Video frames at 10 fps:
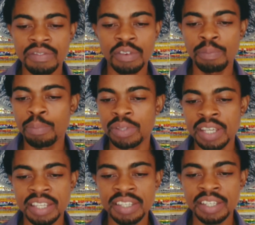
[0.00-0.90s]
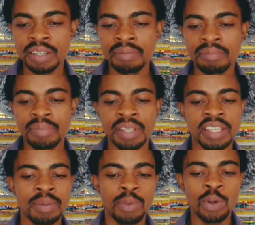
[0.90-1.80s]
your potassium
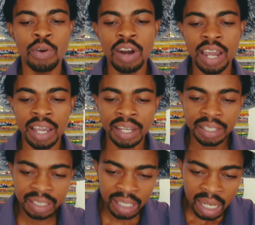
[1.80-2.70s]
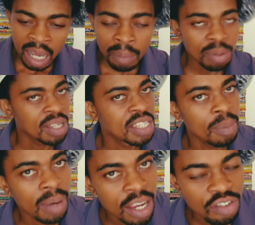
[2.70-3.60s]
chloride, potassium
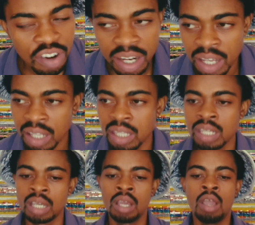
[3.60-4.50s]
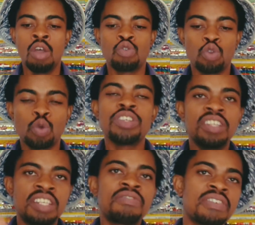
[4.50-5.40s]
nitrate. So those are
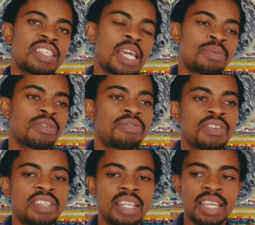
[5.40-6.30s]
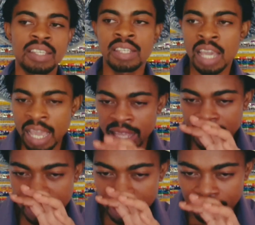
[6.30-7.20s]
the different types of fertilizers.
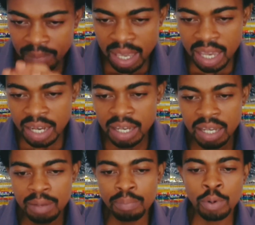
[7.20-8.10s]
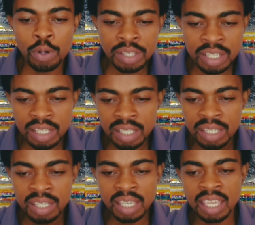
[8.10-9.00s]
The main
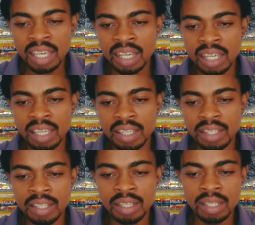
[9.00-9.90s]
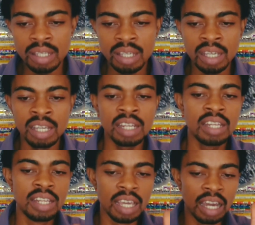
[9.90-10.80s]
importance here is
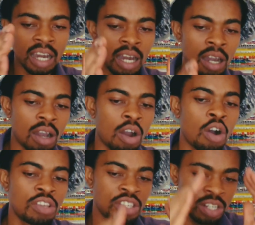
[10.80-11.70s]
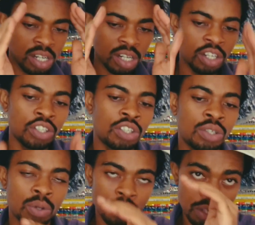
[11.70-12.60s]
the
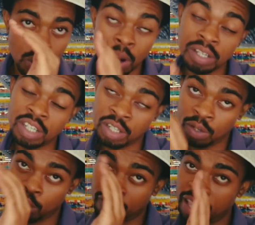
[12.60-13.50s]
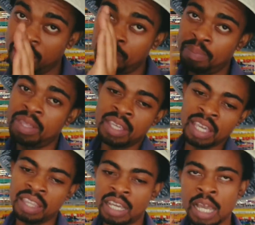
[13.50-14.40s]
concentration or the quantity of
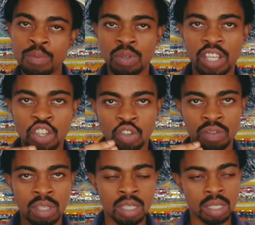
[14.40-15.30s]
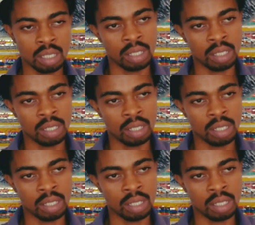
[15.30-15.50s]
NPK that comes with each of these